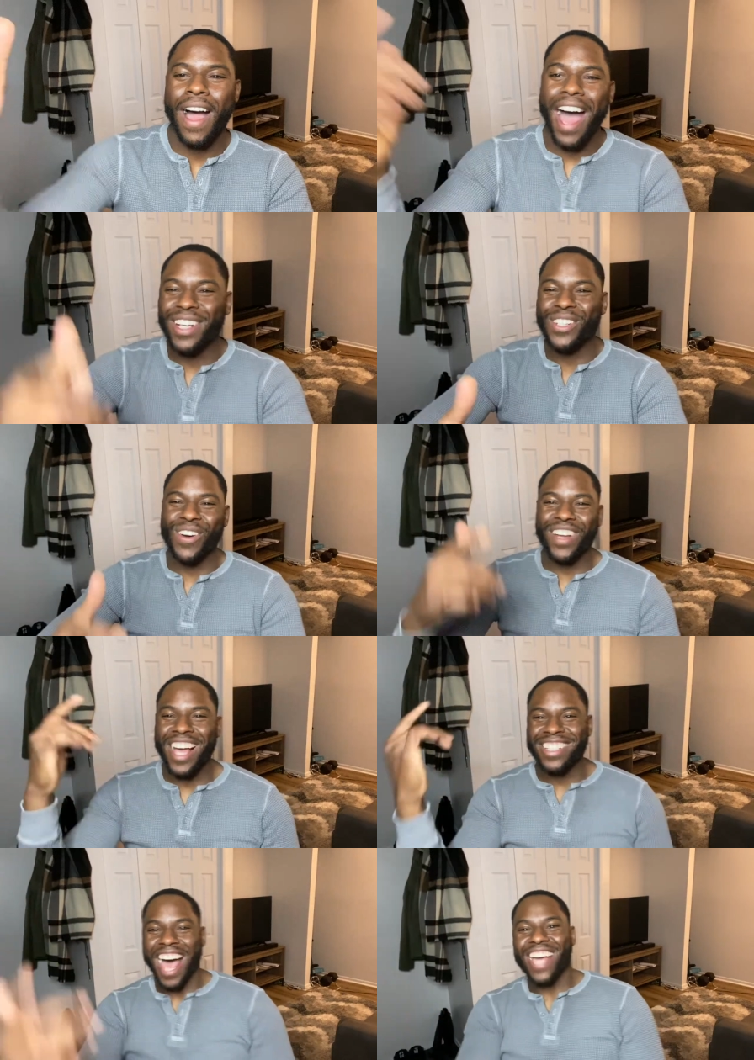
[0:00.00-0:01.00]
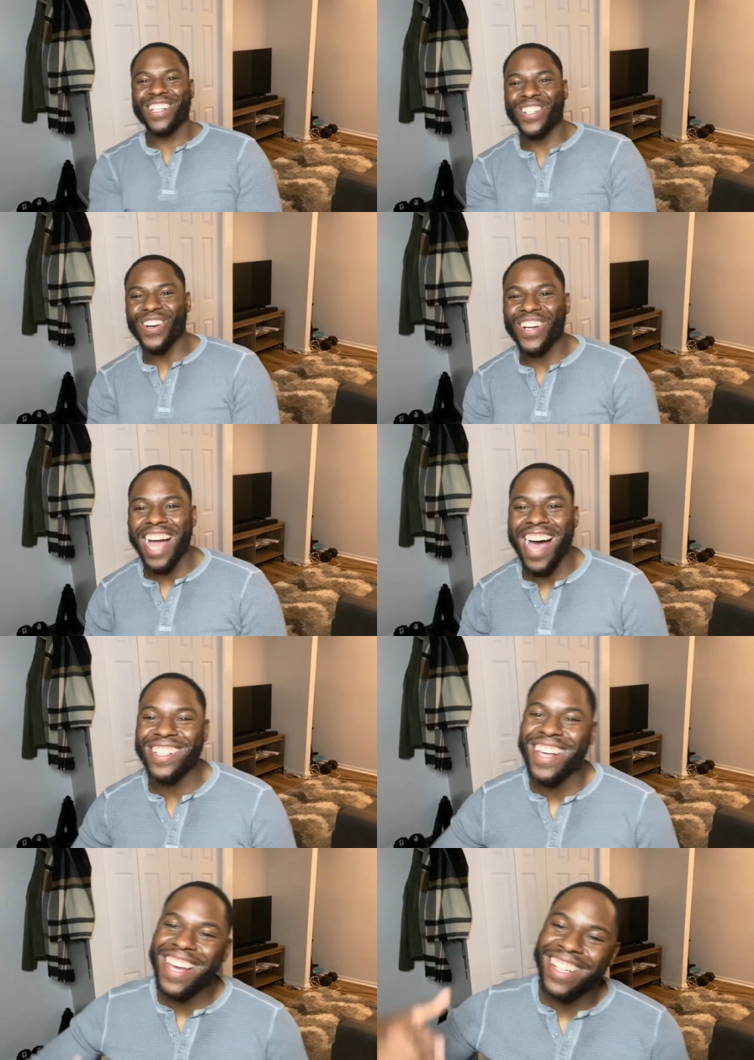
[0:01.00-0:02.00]
How you doing, guys? How you doing, guys?
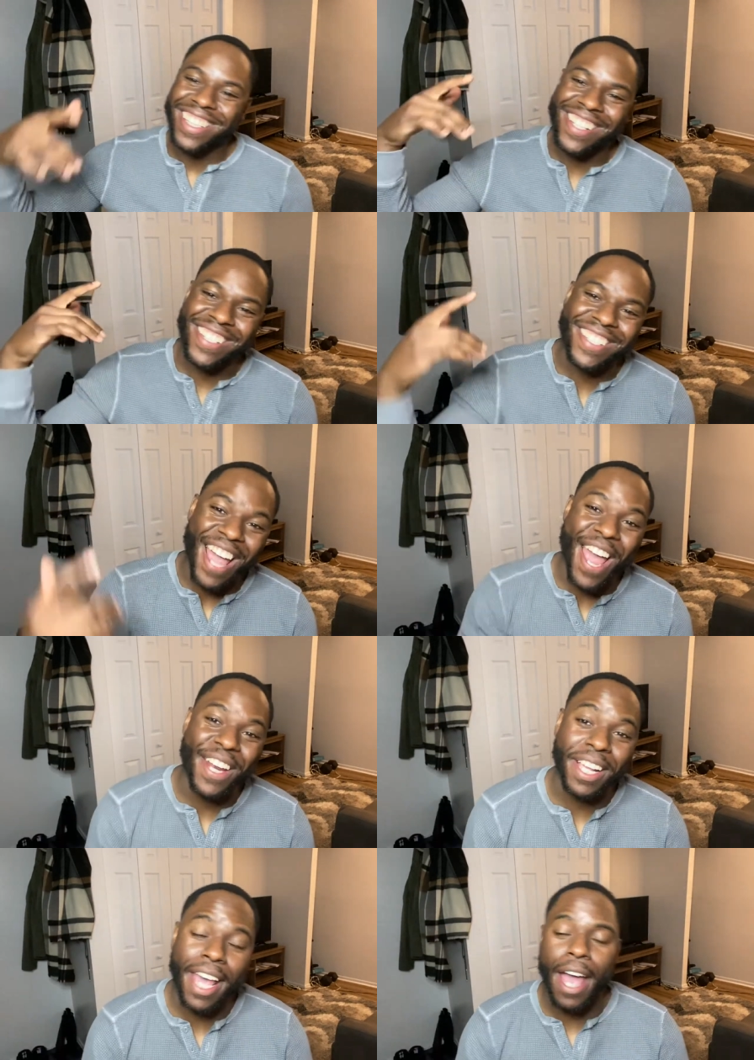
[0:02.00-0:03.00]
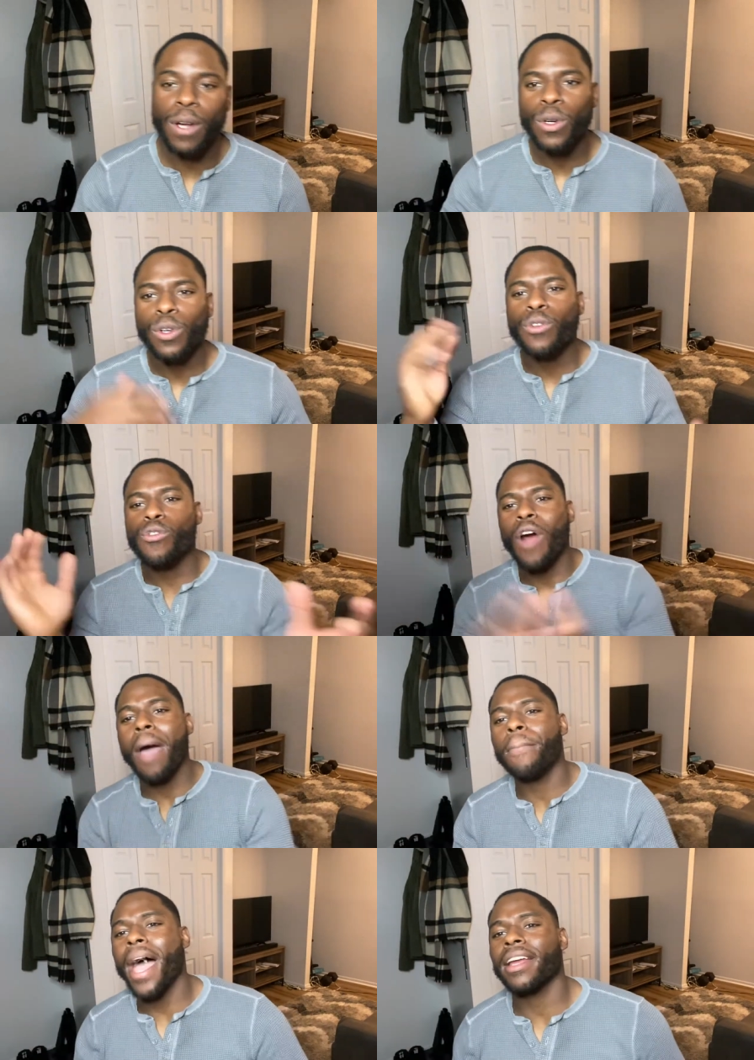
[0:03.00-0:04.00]
It's Danny K
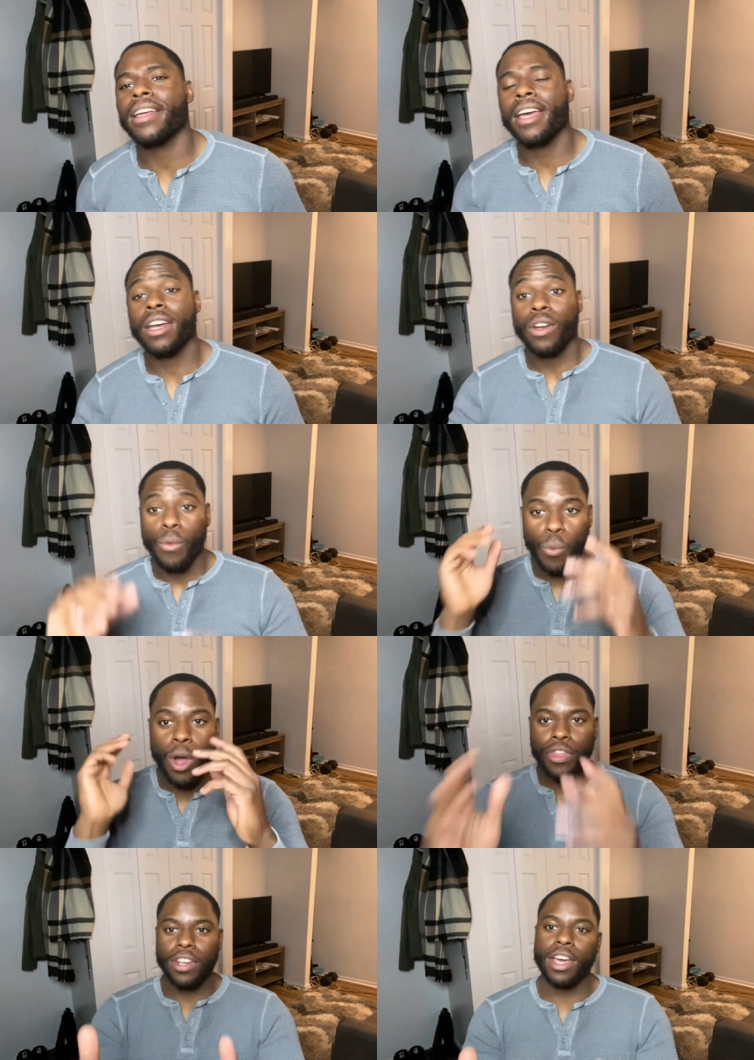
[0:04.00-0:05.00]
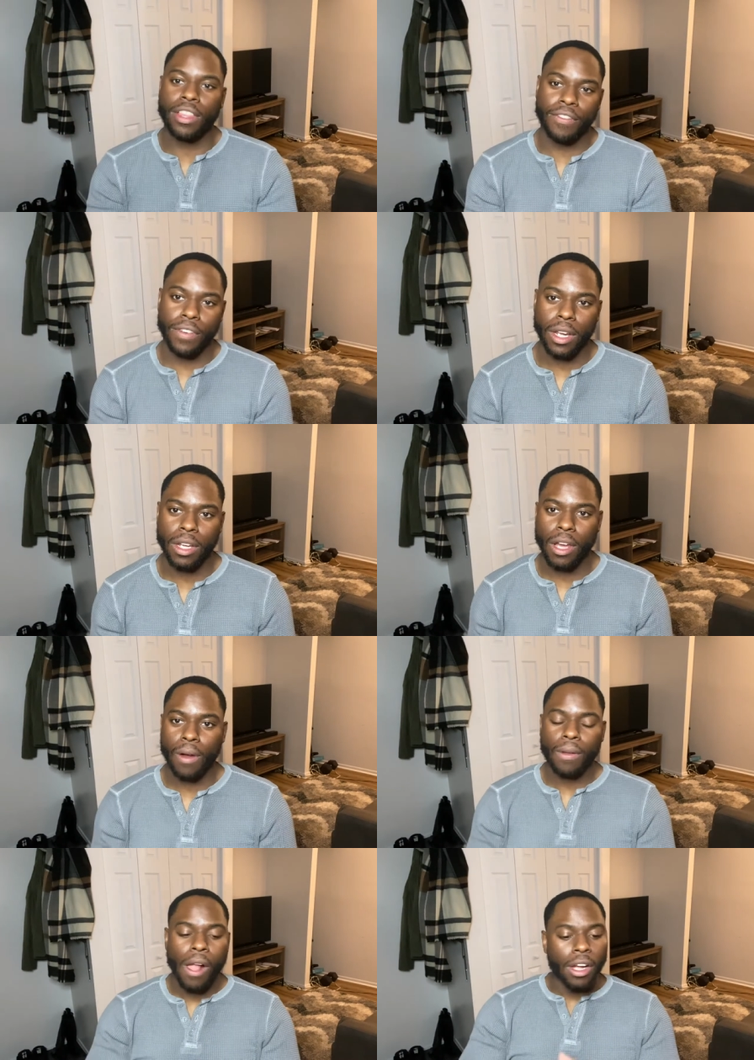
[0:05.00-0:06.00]
right back again with another
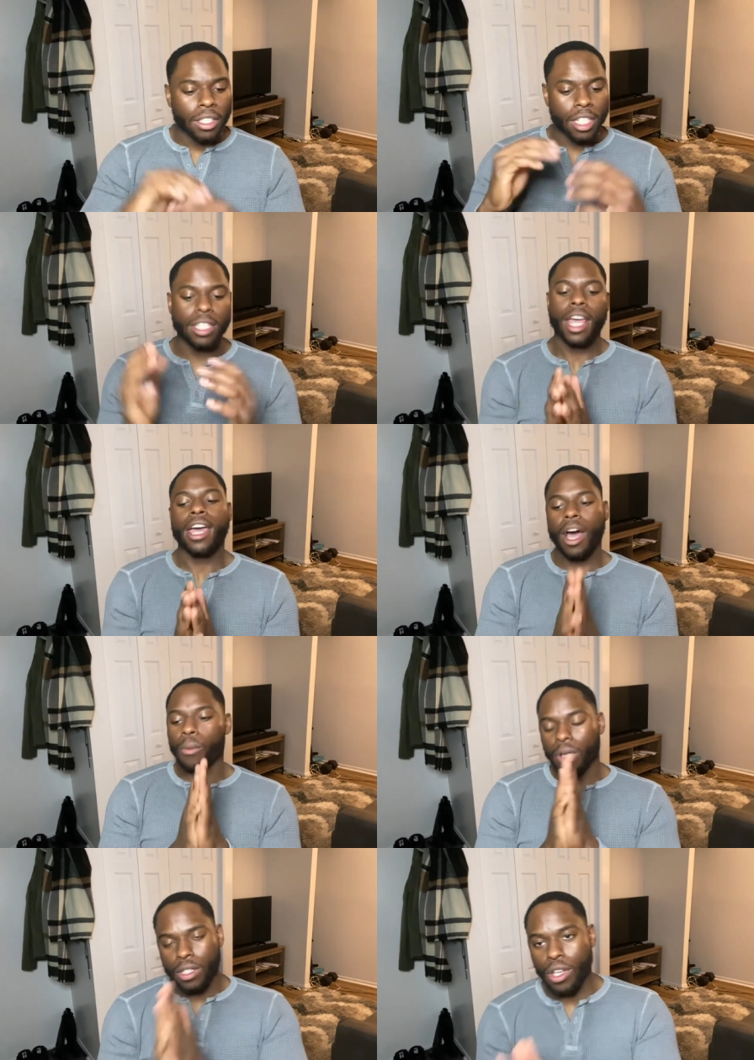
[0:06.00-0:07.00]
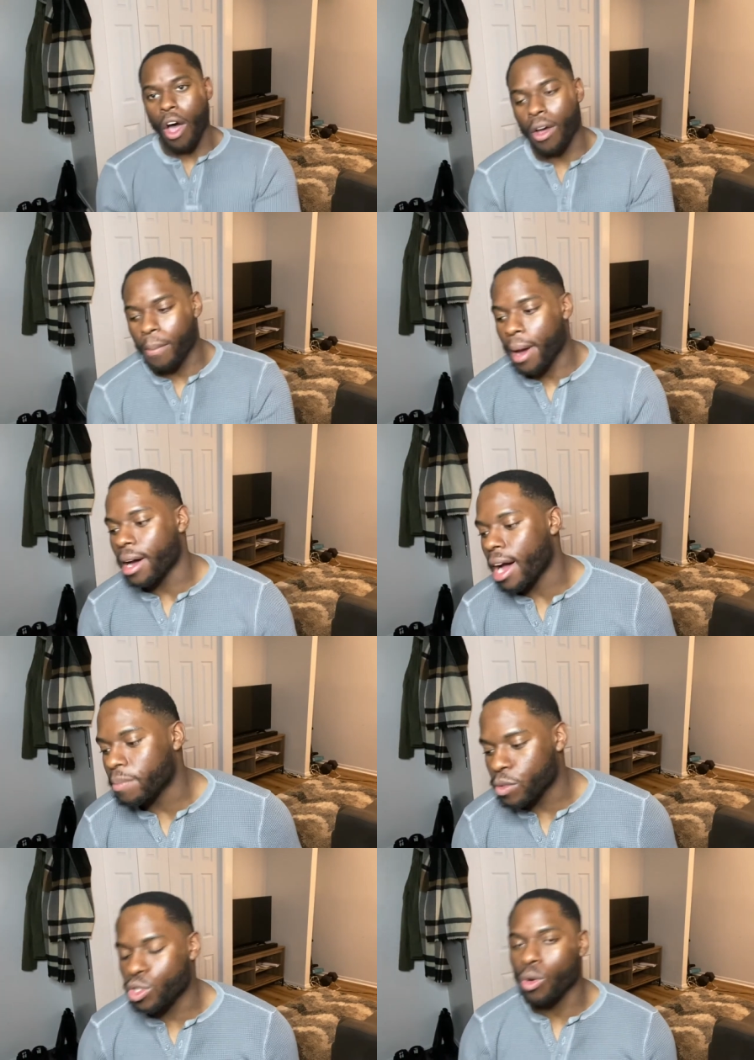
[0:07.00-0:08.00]
video. Today, I want to talk about
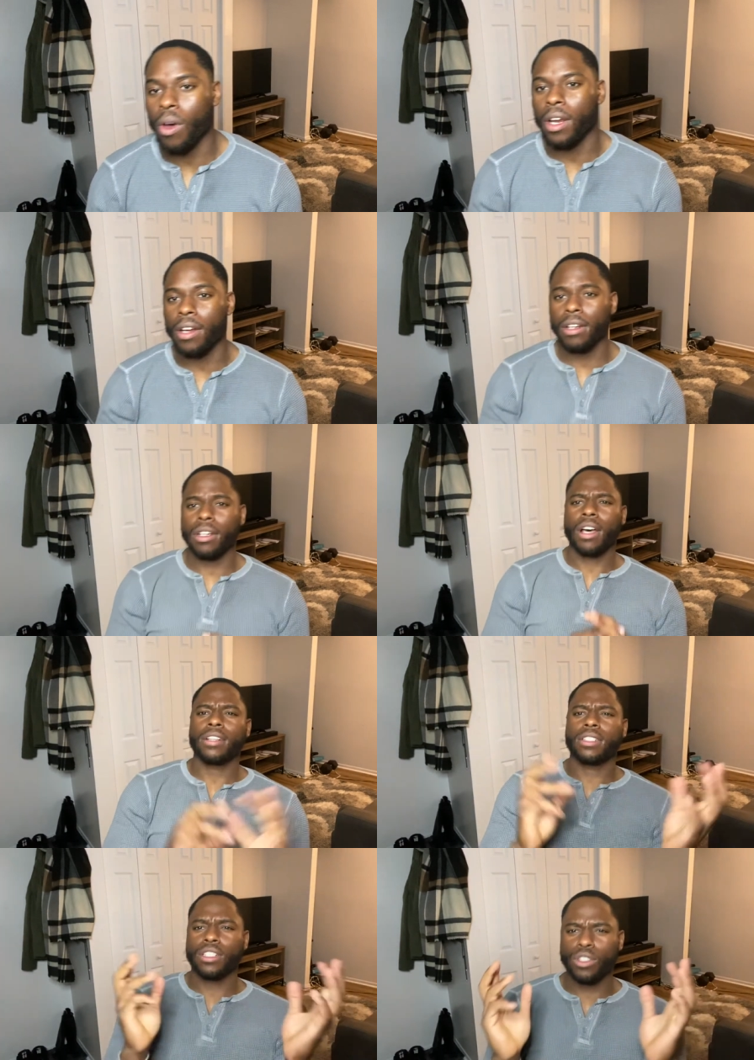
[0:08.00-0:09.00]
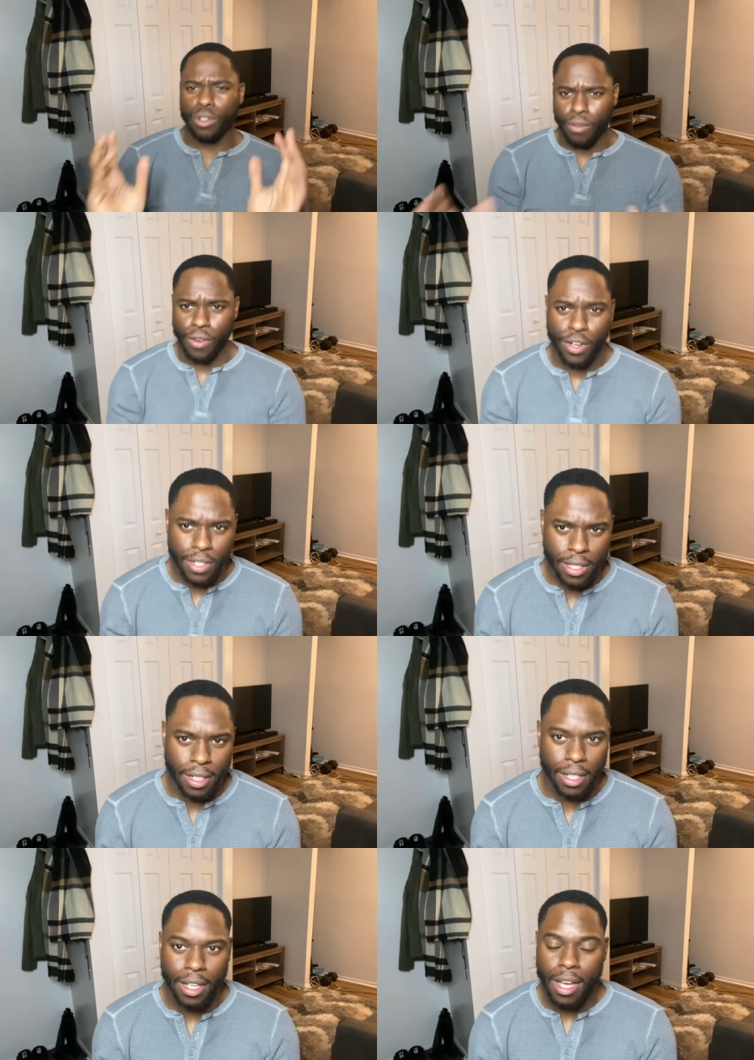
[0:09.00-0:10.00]
I'm joining Hustlers University.